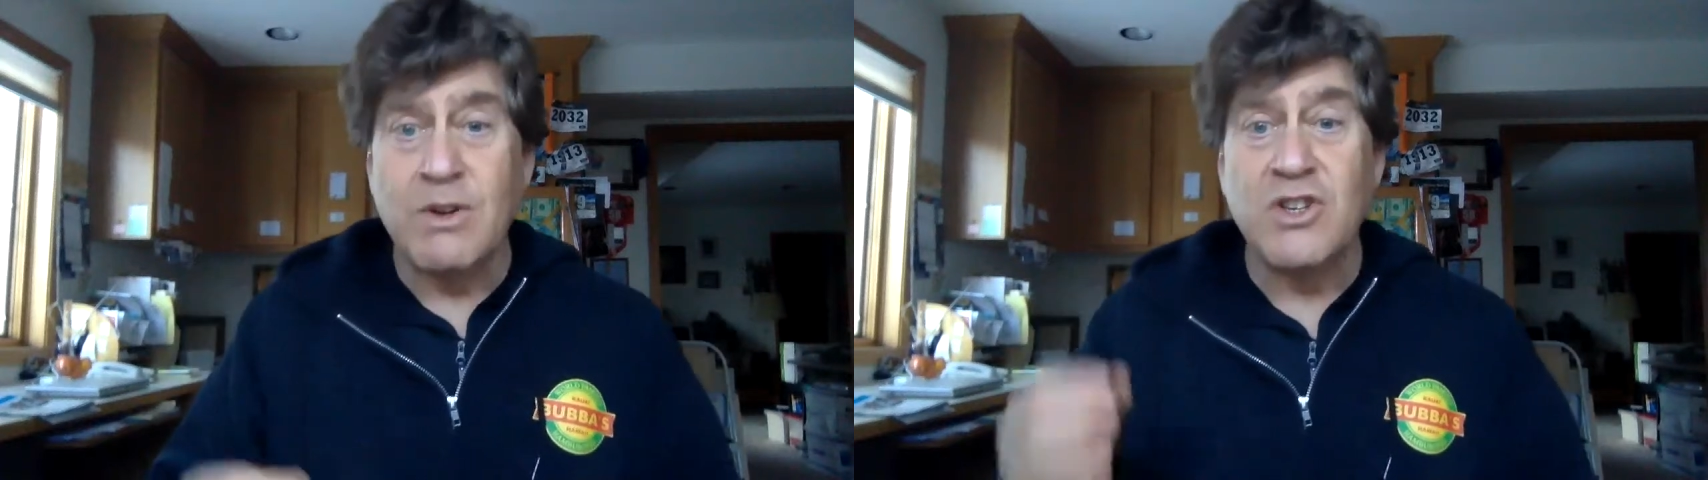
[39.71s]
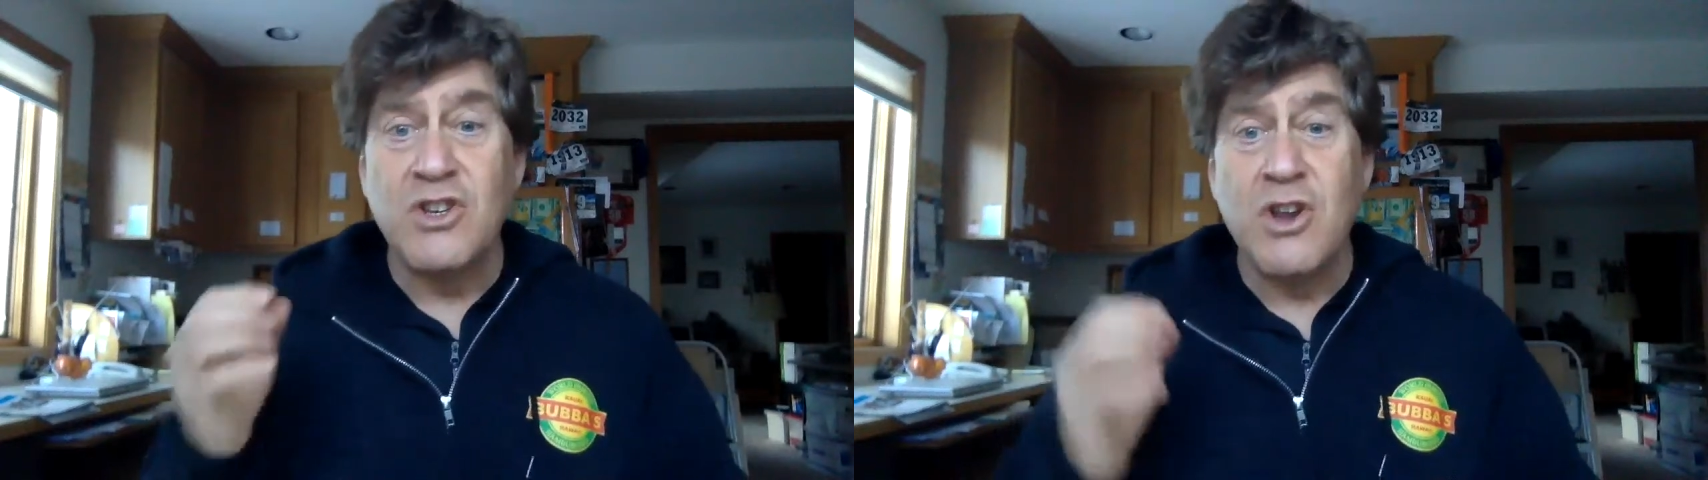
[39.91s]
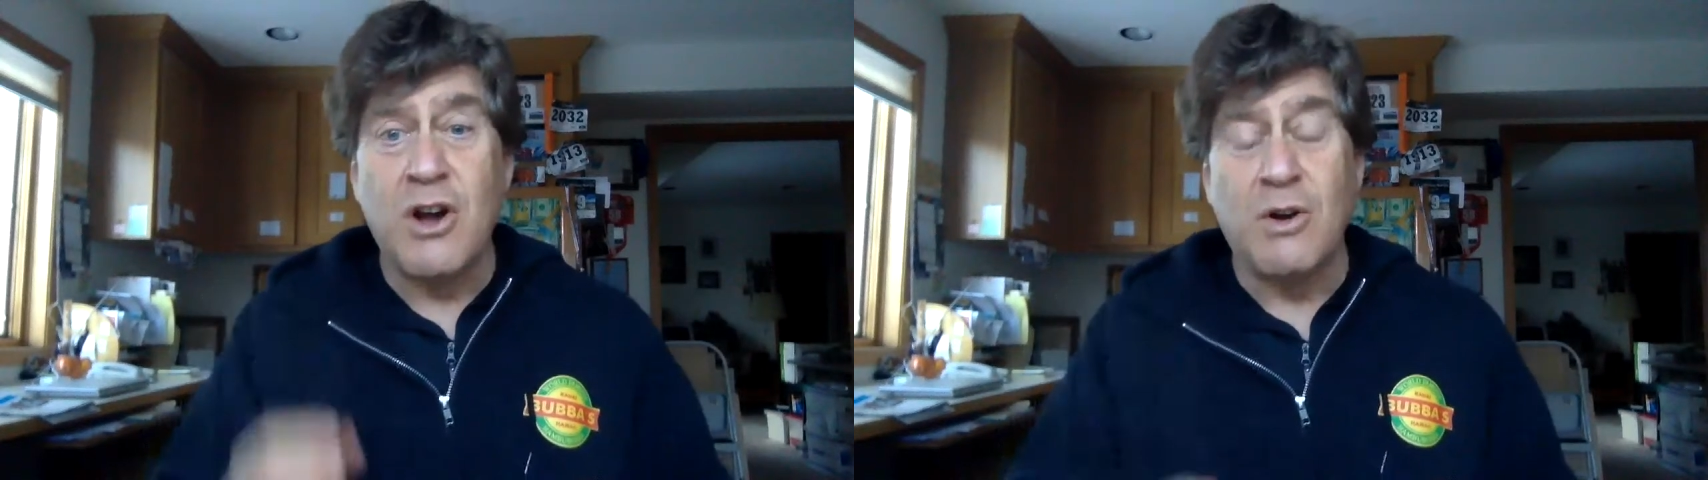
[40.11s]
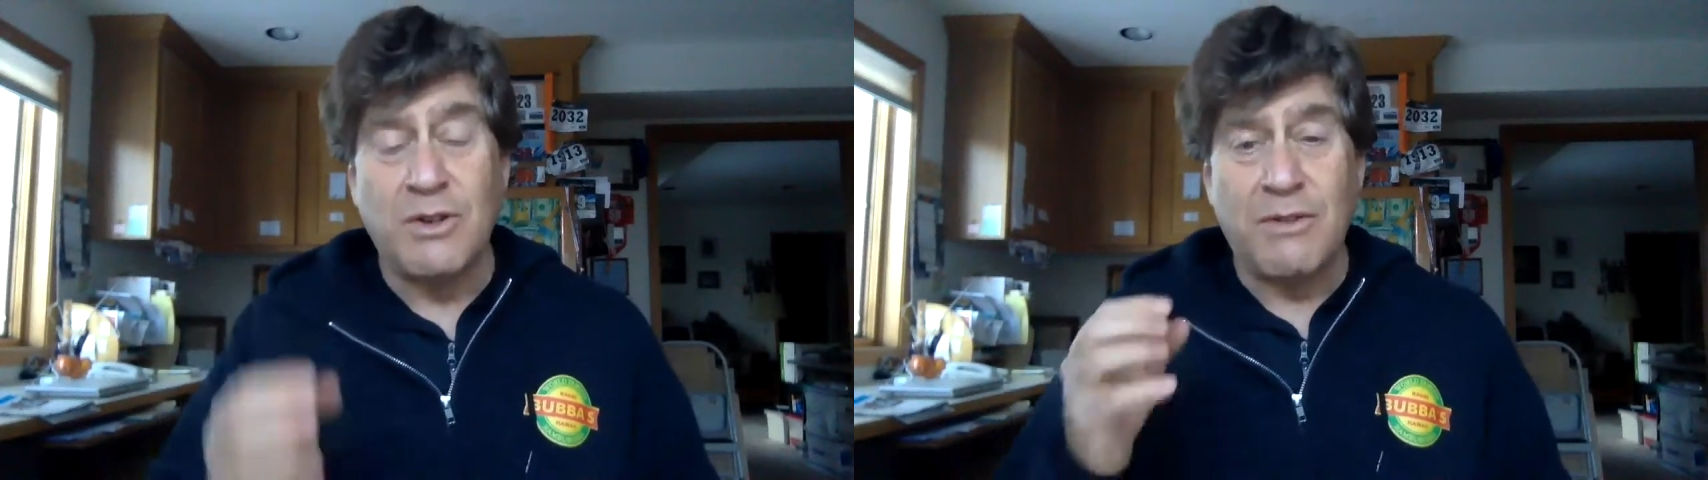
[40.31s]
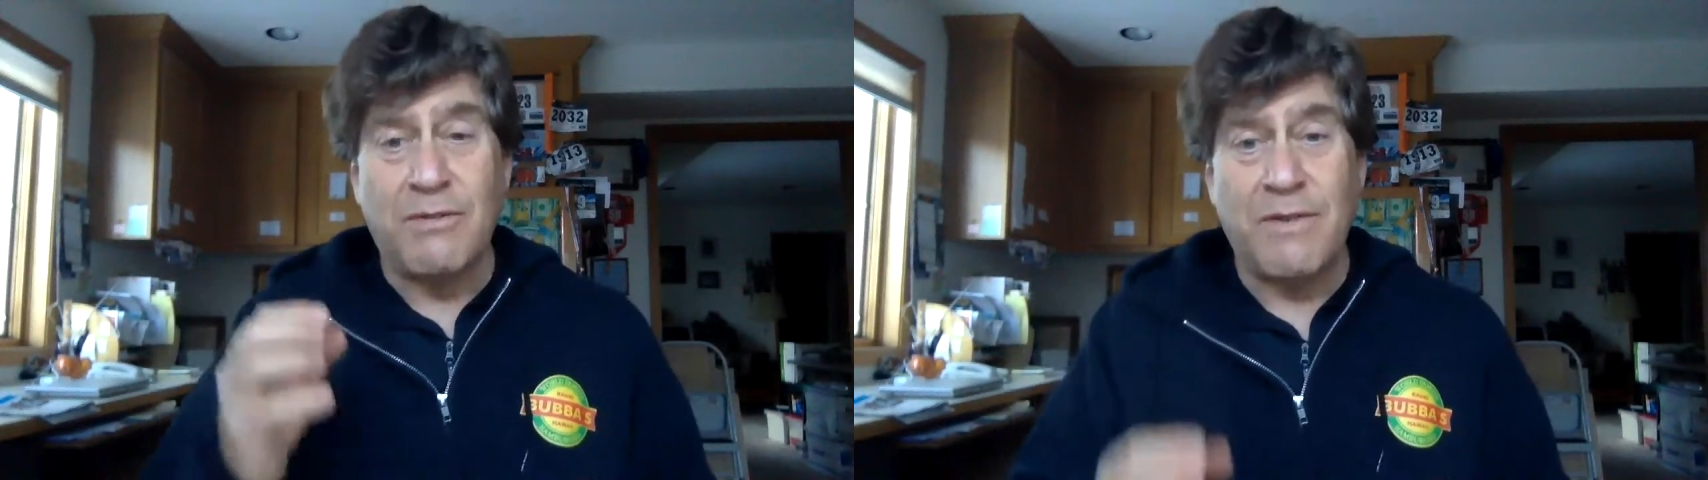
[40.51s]
is no
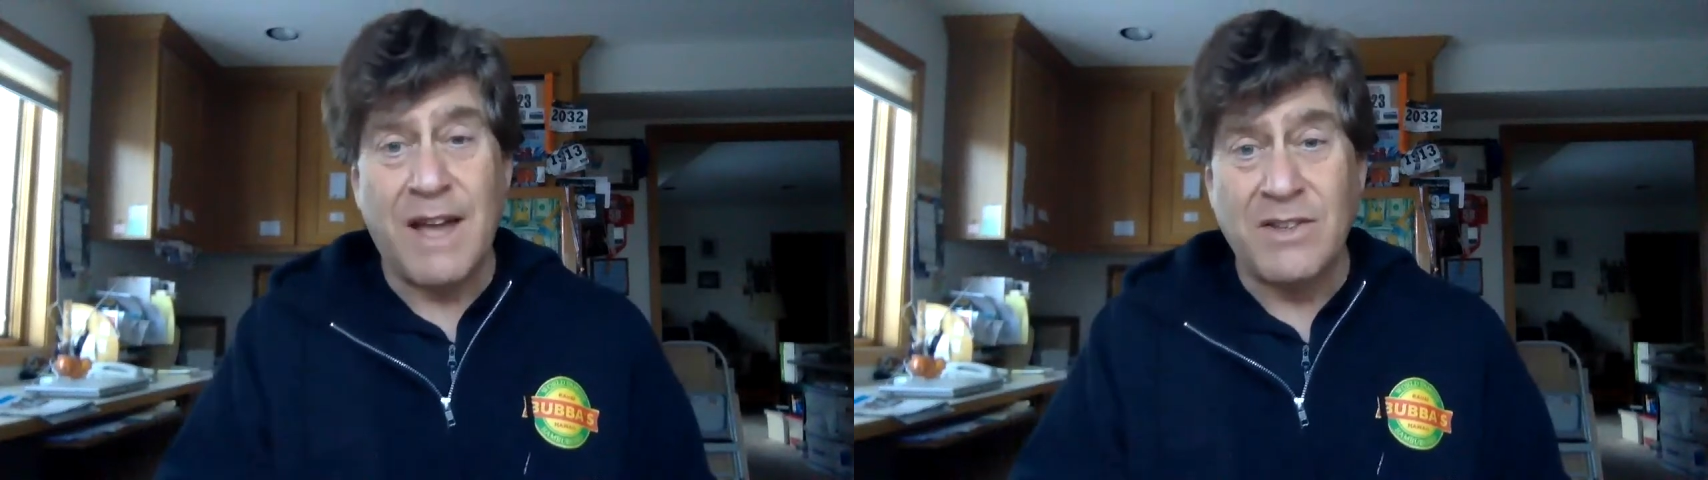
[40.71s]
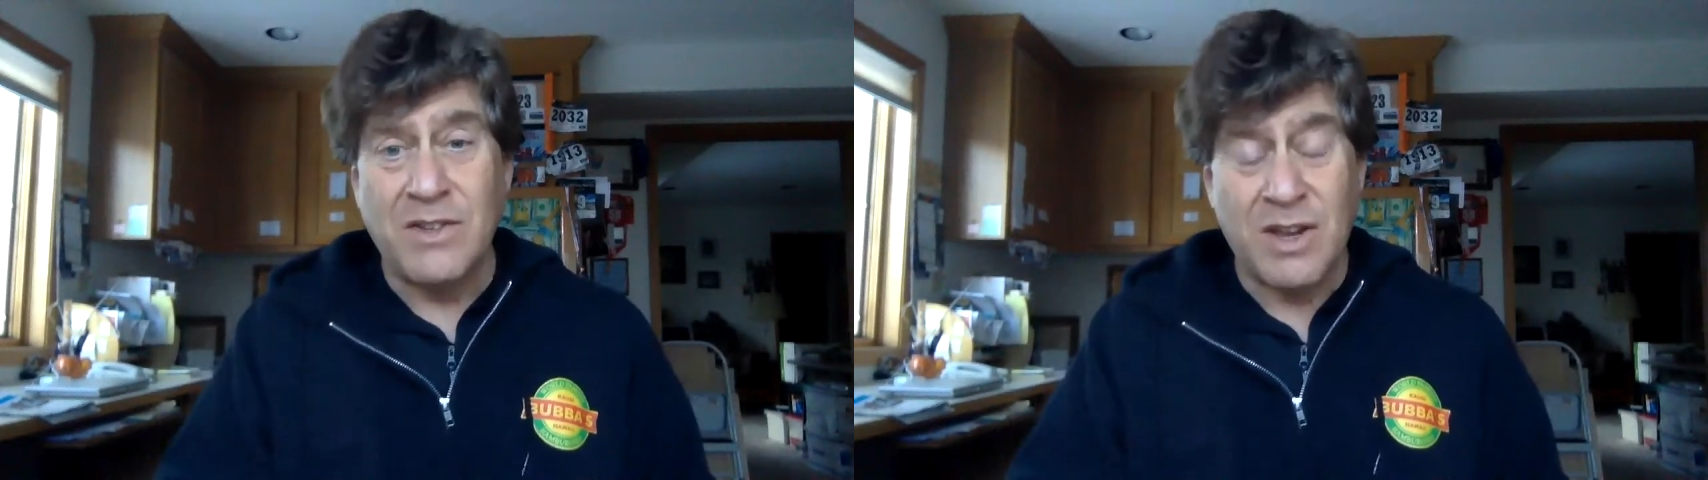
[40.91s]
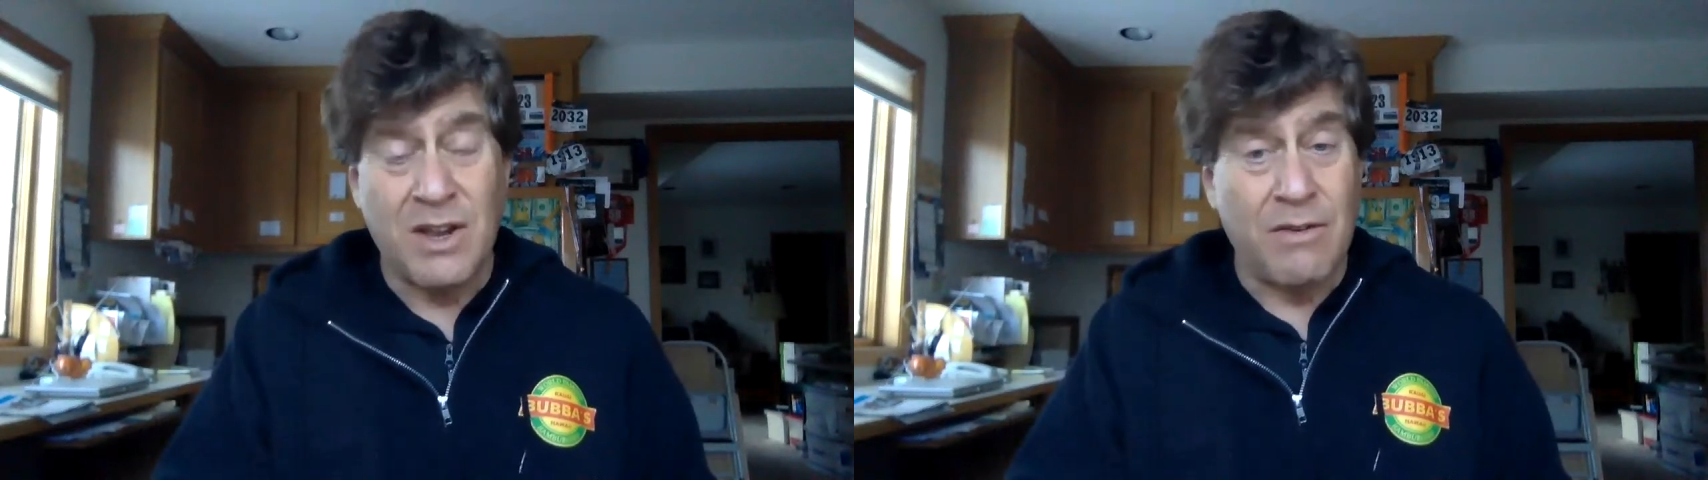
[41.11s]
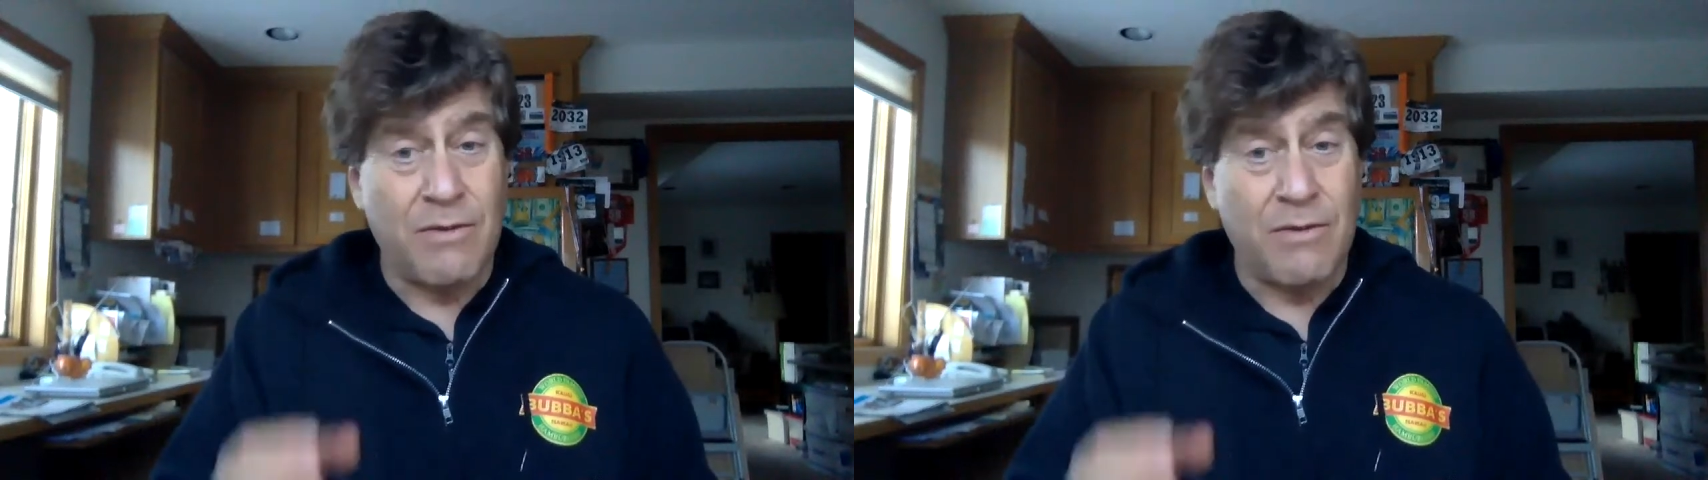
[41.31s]
defense